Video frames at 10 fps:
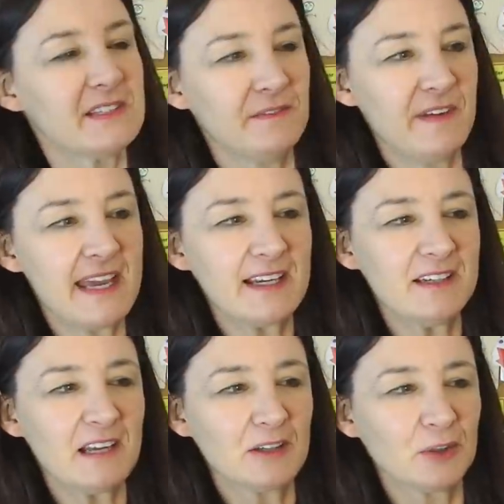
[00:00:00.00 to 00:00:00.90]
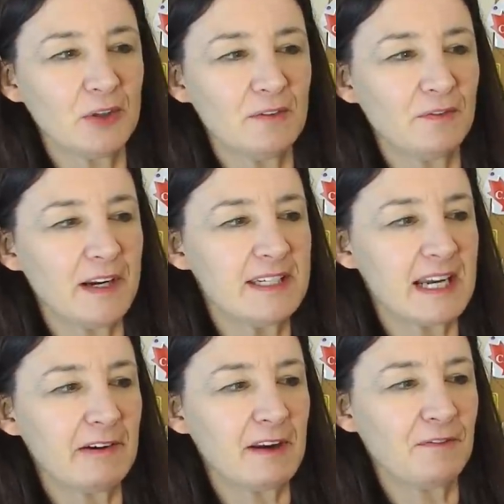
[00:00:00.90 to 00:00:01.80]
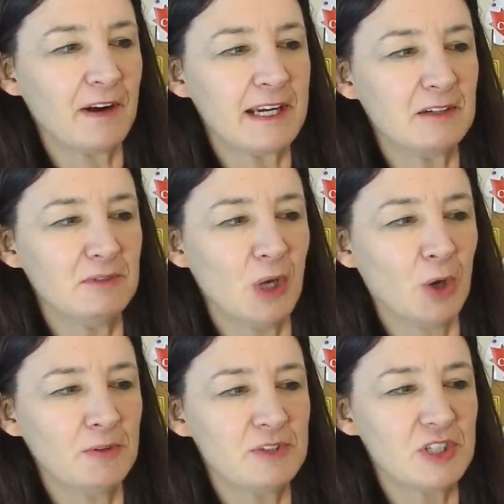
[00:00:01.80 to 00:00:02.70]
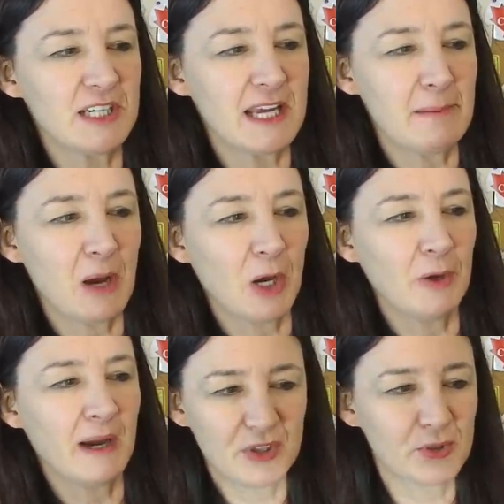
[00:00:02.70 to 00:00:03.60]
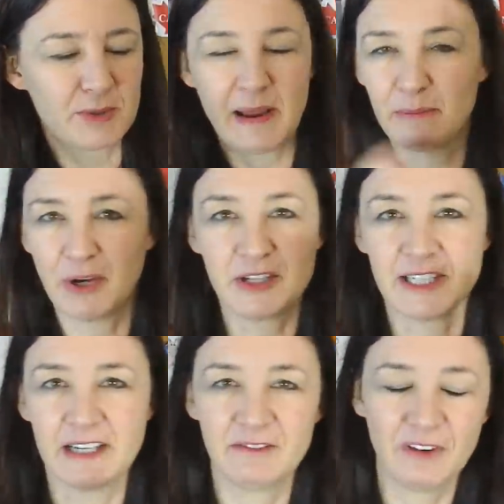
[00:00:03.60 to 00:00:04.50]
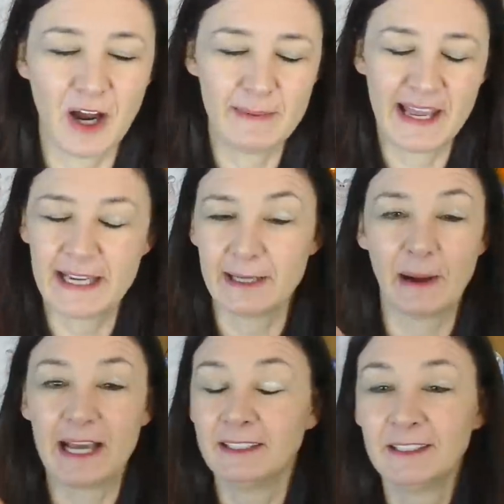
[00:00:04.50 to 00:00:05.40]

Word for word: are vegan, gluten-free, dairy-free, non-GMO. Talks about protein and fiber anyway.